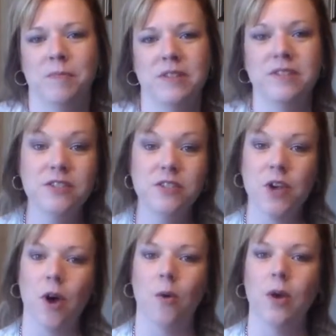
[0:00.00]

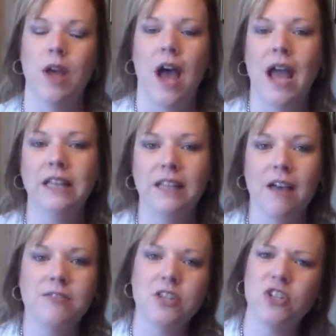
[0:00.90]
So I
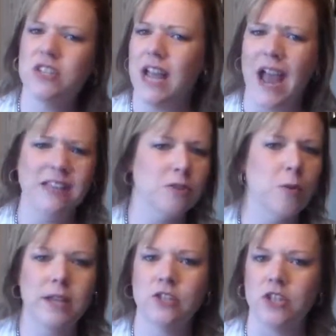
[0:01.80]
love to just ask
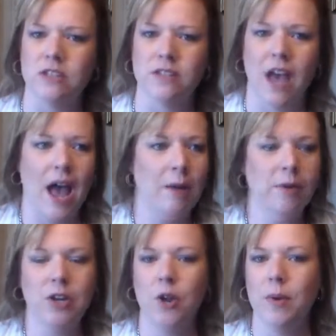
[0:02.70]
questions. I
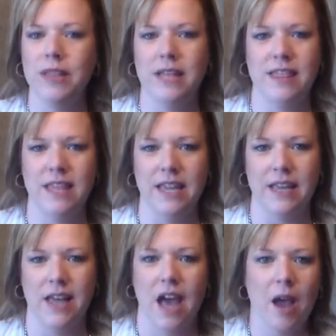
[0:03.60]
want to know what they think.
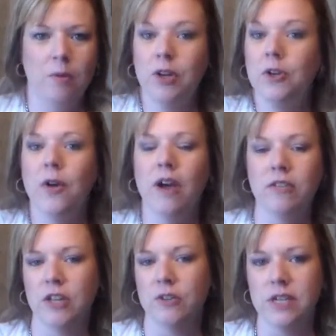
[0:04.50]
I want to know how
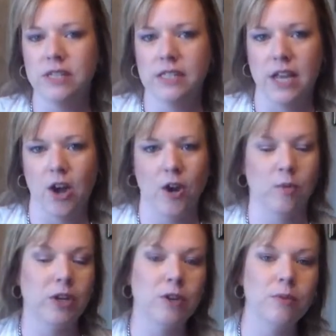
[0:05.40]
curious they are. I
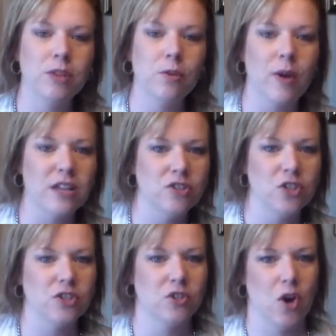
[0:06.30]
want to know what the
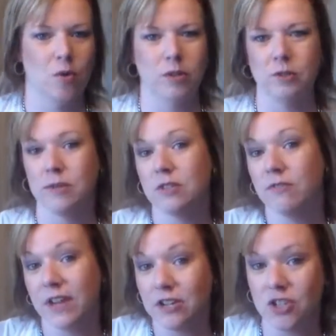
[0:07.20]
questions are, what the
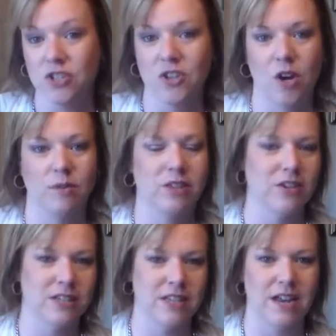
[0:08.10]
reservations are, what they're
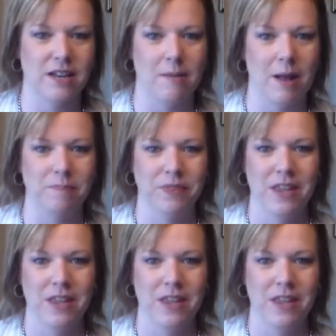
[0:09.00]
excited about.